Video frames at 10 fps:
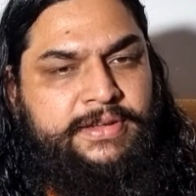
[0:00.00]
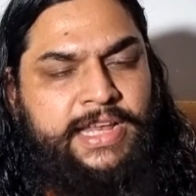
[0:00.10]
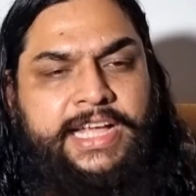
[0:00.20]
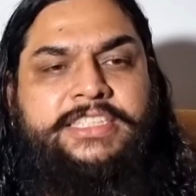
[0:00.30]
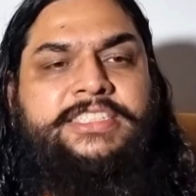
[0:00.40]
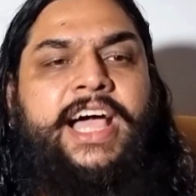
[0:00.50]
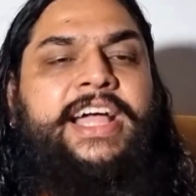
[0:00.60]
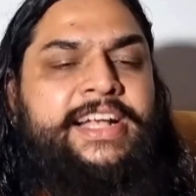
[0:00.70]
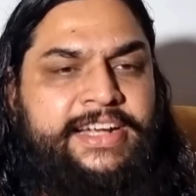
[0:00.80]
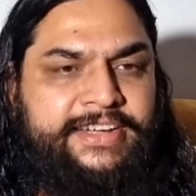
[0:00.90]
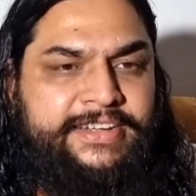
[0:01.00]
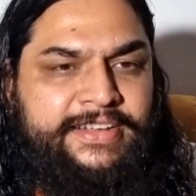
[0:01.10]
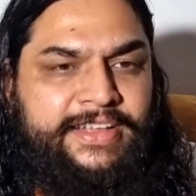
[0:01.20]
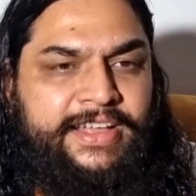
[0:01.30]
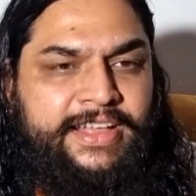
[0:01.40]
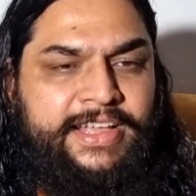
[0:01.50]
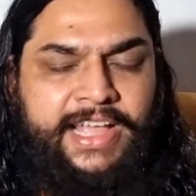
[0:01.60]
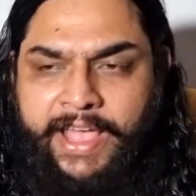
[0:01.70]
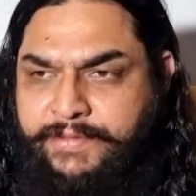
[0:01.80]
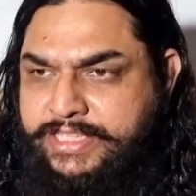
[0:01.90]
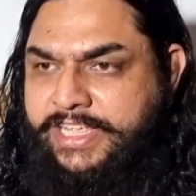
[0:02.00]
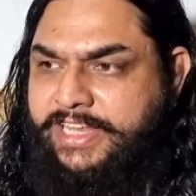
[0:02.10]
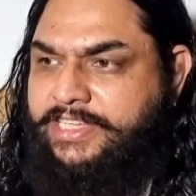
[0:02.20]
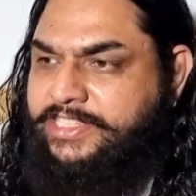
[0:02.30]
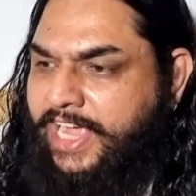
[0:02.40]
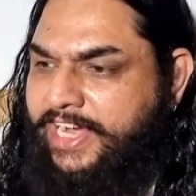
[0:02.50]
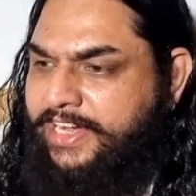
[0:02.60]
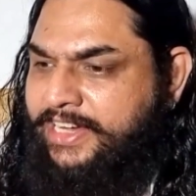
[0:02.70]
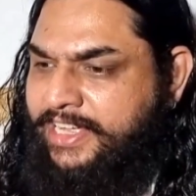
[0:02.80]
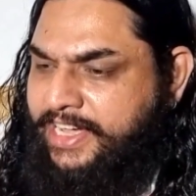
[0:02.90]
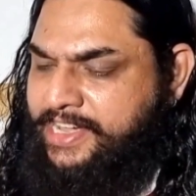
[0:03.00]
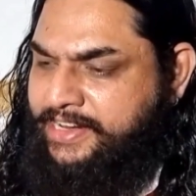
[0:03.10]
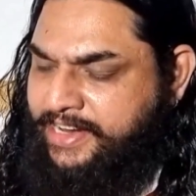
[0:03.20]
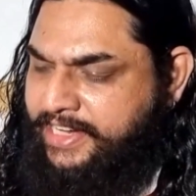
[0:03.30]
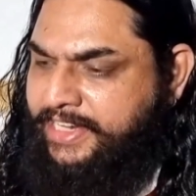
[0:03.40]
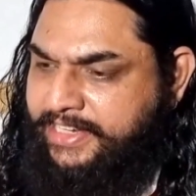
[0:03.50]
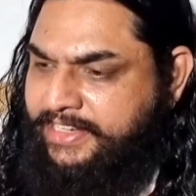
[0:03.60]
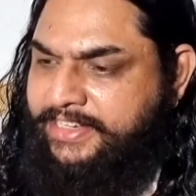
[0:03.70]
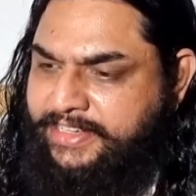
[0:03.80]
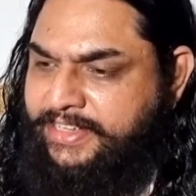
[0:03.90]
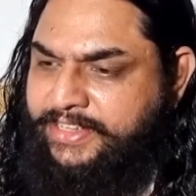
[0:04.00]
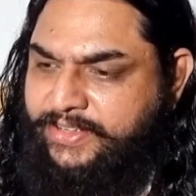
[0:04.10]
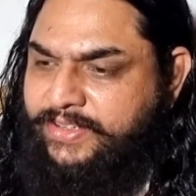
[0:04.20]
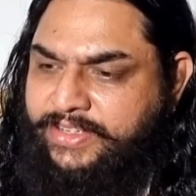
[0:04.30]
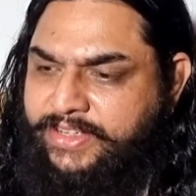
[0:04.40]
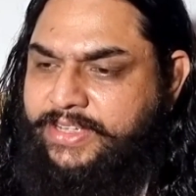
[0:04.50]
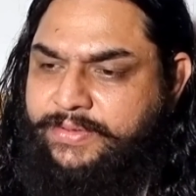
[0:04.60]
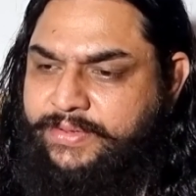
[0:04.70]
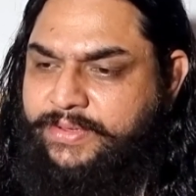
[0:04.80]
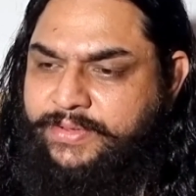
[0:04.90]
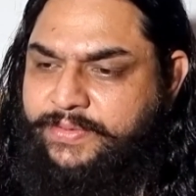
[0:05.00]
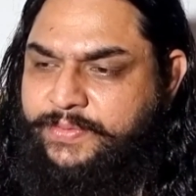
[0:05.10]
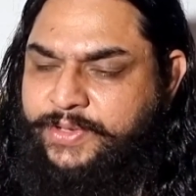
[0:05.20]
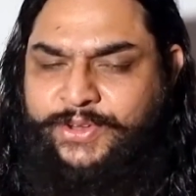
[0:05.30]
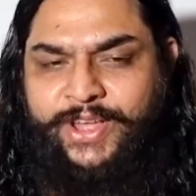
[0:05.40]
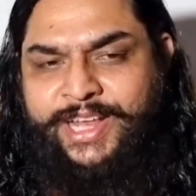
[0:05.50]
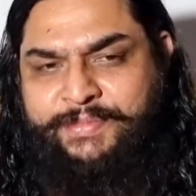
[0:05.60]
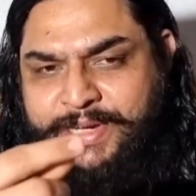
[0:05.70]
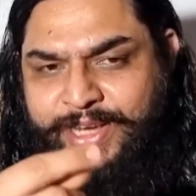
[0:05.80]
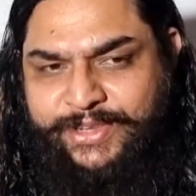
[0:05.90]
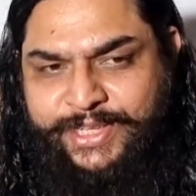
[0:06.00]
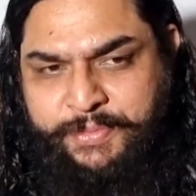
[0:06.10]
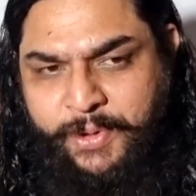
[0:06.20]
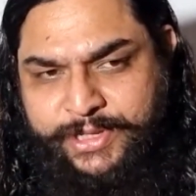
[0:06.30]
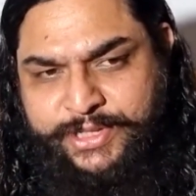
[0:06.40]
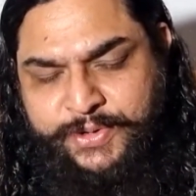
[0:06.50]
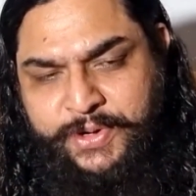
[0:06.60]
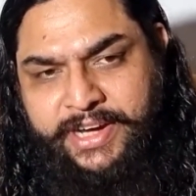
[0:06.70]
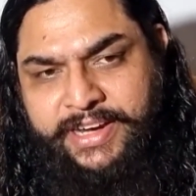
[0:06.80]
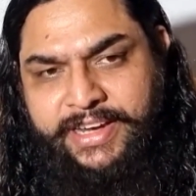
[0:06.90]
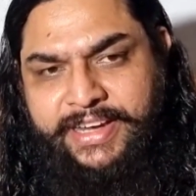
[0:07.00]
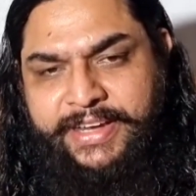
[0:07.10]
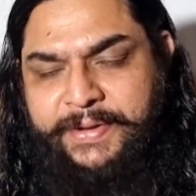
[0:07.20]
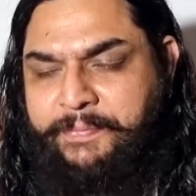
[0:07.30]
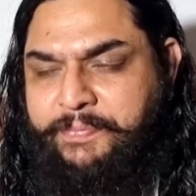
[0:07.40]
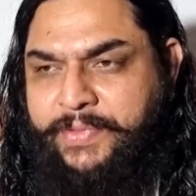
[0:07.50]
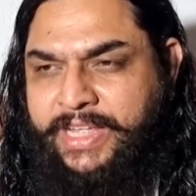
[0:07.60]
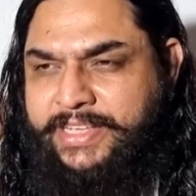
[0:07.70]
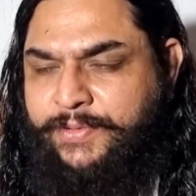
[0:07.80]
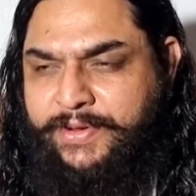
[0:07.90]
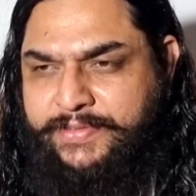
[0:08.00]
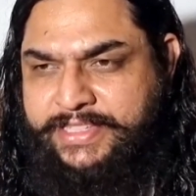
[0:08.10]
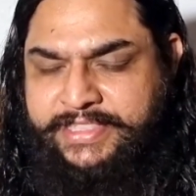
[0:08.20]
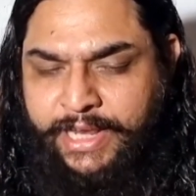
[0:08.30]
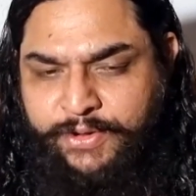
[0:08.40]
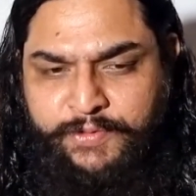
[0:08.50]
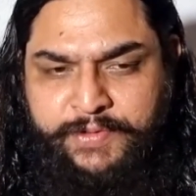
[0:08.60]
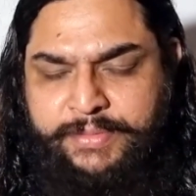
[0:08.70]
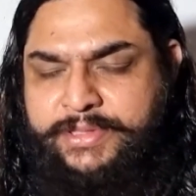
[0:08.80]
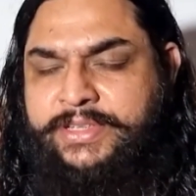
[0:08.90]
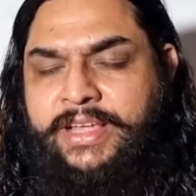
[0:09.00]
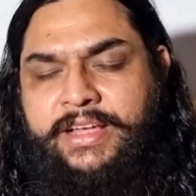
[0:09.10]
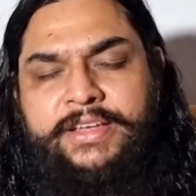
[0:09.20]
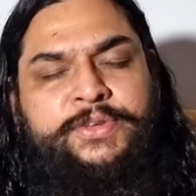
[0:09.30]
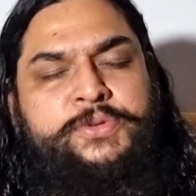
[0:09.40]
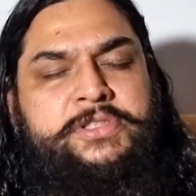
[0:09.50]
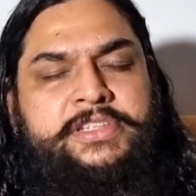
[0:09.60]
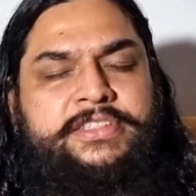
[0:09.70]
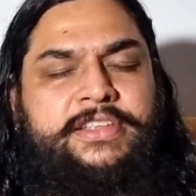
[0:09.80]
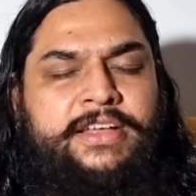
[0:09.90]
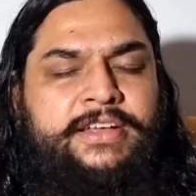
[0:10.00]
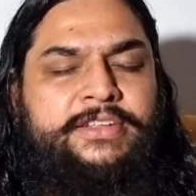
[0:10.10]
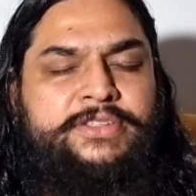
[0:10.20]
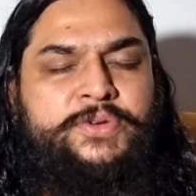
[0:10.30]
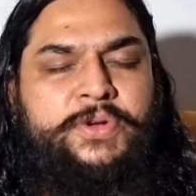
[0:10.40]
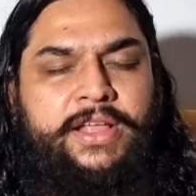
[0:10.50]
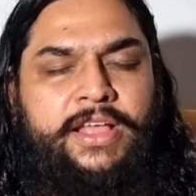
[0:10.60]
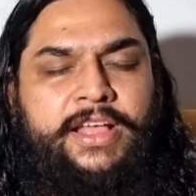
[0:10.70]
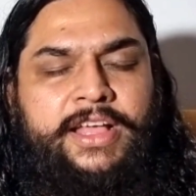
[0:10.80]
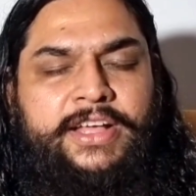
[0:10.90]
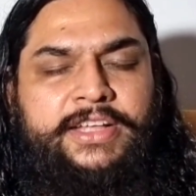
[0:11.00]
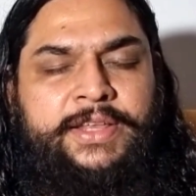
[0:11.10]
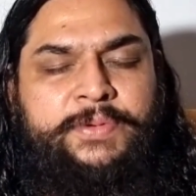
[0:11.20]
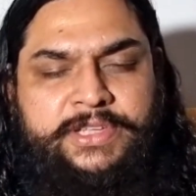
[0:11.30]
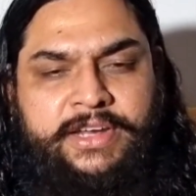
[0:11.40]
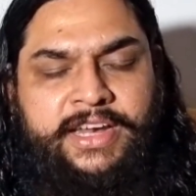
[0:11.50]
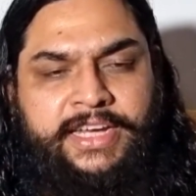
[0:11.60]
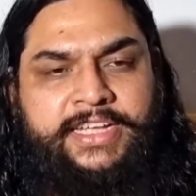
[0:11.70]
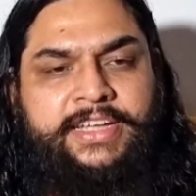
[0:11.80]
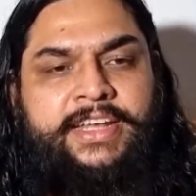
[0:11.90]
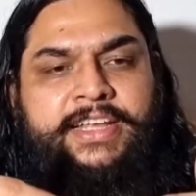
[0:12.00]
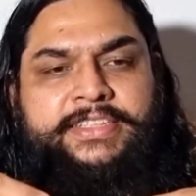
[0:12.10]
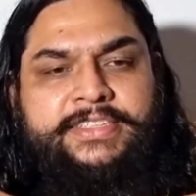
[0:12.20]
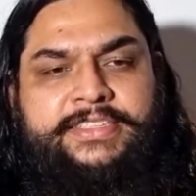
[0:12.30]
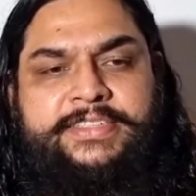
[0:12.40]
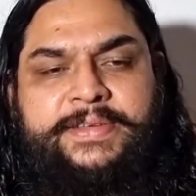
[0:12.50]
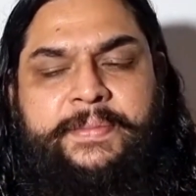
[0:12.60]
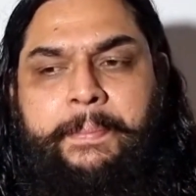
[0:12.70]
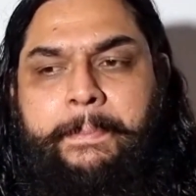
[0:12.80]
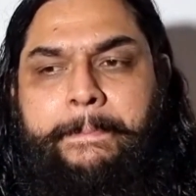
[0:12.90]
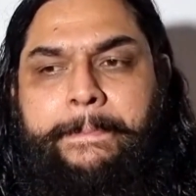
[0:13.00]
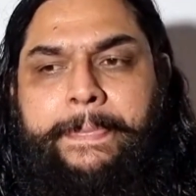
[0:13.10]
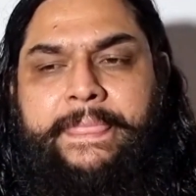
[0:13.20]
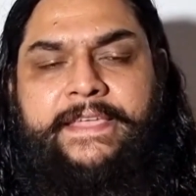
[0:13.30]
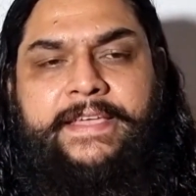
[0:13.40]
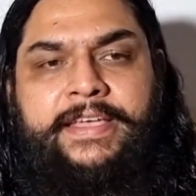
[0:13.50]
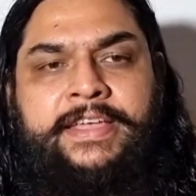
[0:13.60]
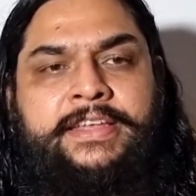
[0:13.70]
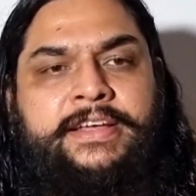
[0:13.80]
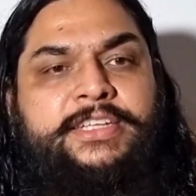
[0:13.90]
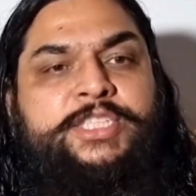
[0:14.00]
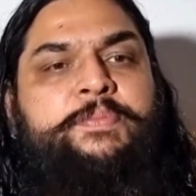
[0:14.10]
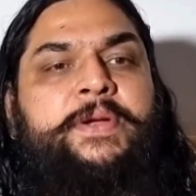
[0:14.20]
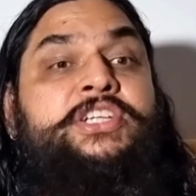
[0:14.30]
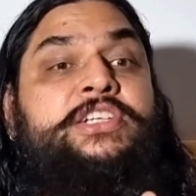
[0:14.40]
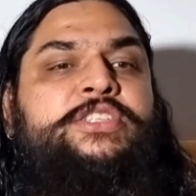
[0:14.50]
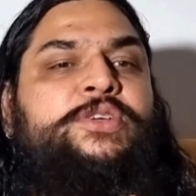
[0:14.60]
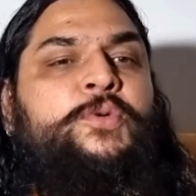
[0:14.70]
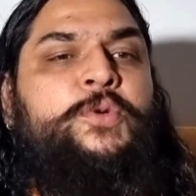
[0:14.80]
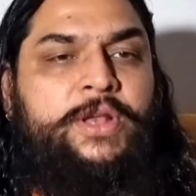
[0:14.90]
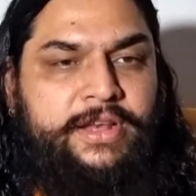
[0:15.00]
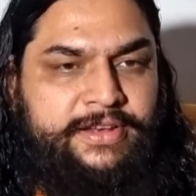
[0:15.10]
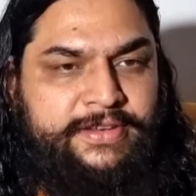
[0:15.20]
Like a child. Have you seen a child running? Let me tell you this small story. I think one of these Telugu films used this story. There was a running race in a special school.